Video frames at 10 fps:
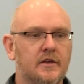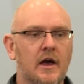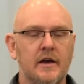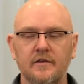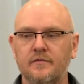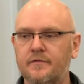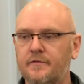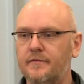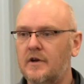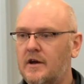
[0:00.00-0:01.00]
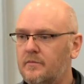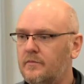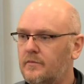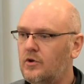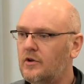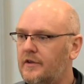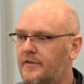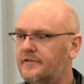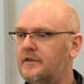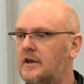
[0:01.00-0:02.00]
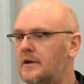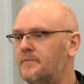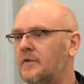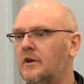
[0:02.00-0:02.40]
gave earlier this year.